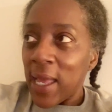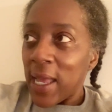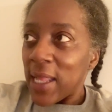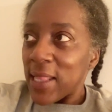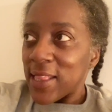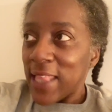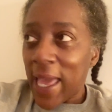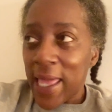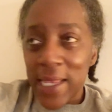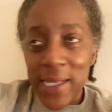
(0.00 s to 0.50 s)

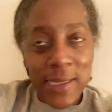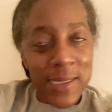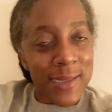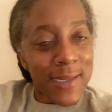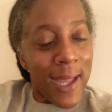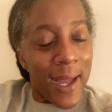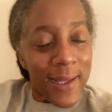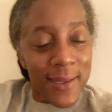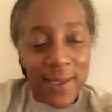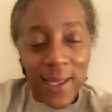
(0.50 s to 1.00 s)
That is
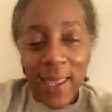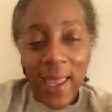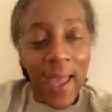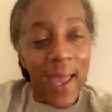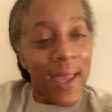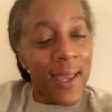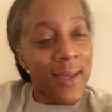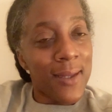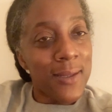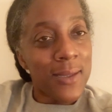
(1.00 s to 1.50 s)
not the
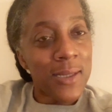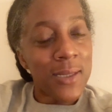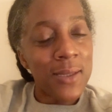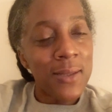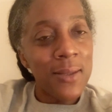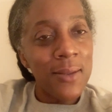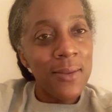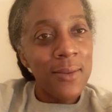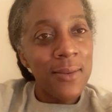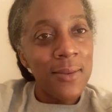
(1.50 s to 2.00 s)

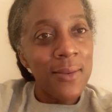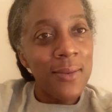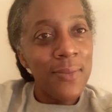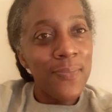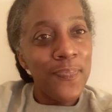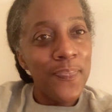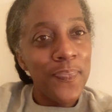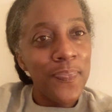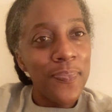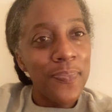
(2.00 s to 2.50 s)
case.
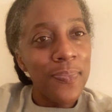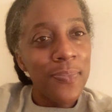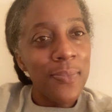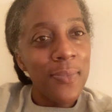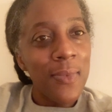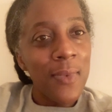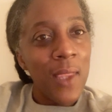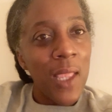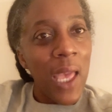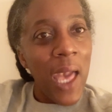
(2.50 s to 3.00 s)

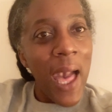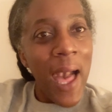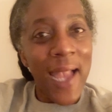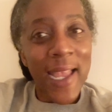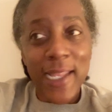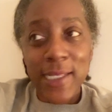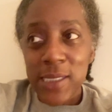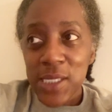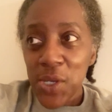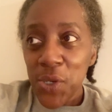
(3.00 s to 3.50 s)
I
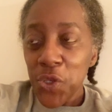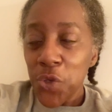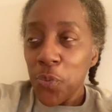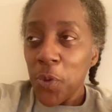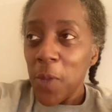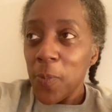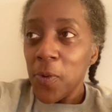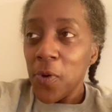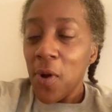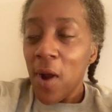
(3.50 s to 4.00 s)
can tell you
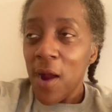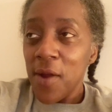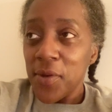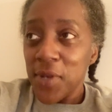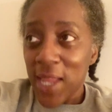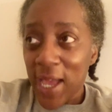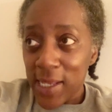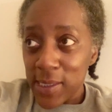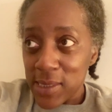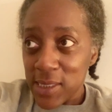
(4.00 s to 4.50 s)
people are
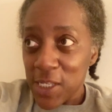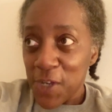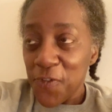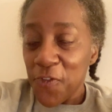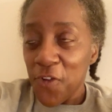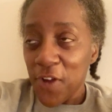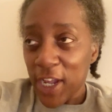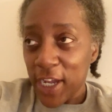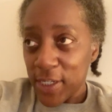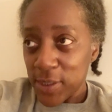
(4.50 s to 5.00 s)
not
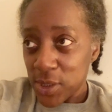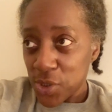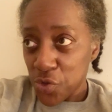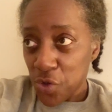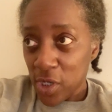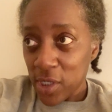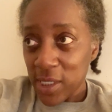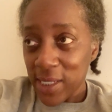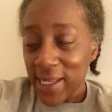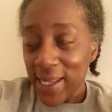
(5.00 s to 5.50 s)
suffering and
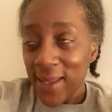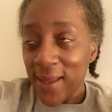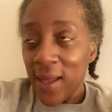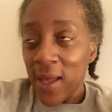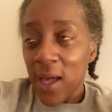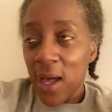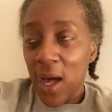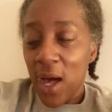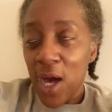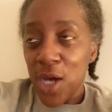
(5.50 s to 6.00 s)
struggling
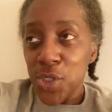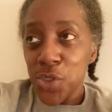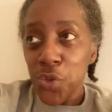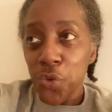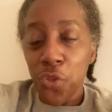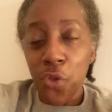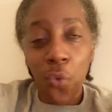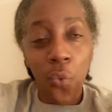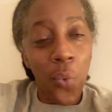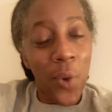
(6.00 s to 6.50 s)
under
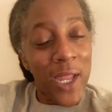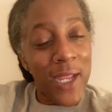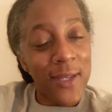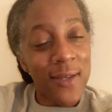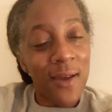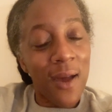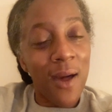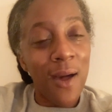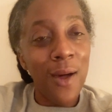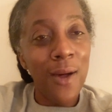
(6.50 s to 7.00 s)
the weight
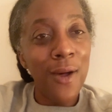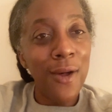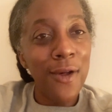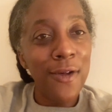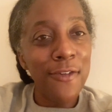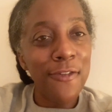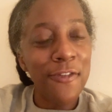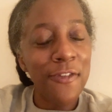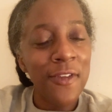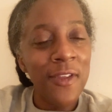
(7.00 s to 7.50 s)

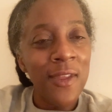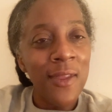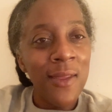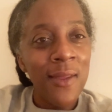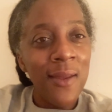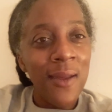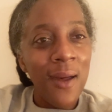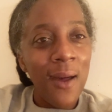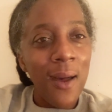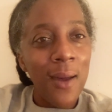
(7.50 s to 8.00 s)
of
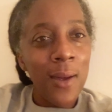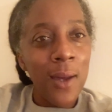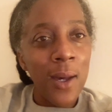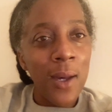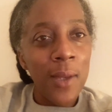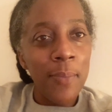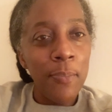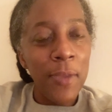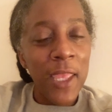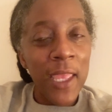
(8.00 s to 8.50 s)

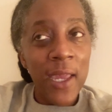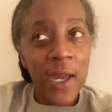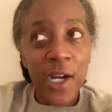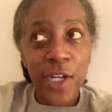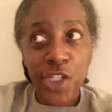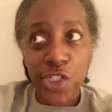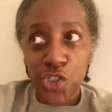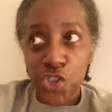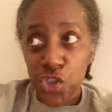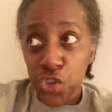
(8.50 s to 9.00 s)
being
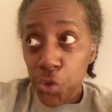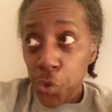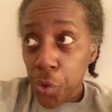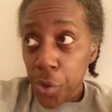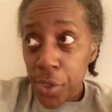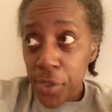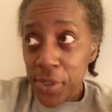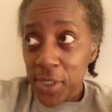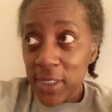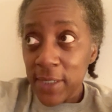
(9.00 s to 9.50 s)

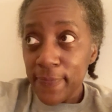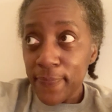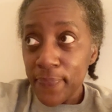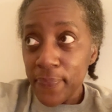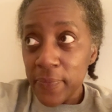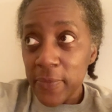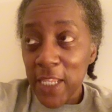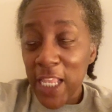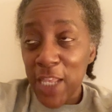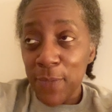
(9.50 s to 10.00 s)
uninsured
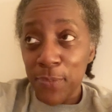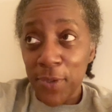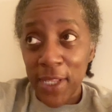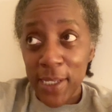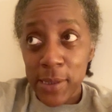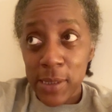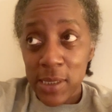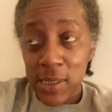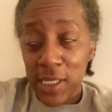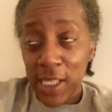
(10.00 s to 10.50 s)
in
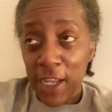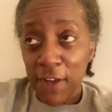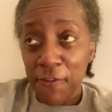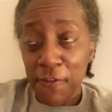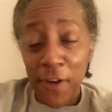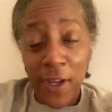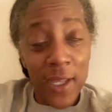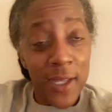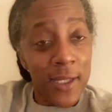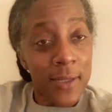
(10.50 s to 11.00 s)
places like
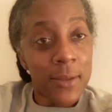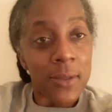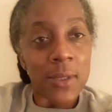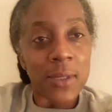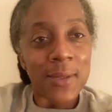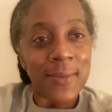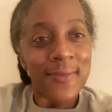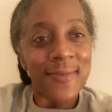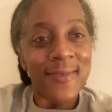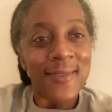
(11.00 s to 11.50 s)

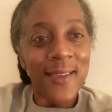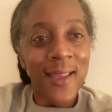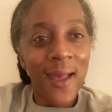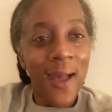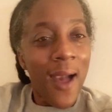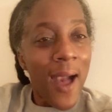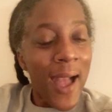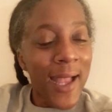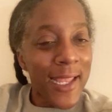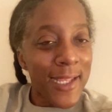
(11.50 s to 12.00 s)
France.
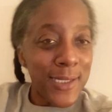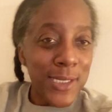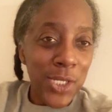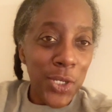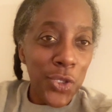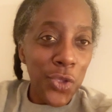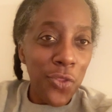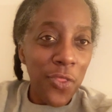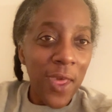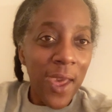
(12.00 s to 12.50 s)
I can tell
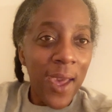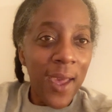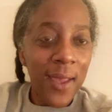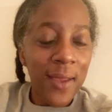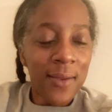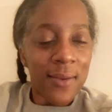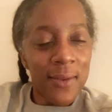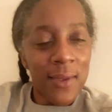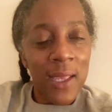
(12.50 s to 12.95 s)
you that.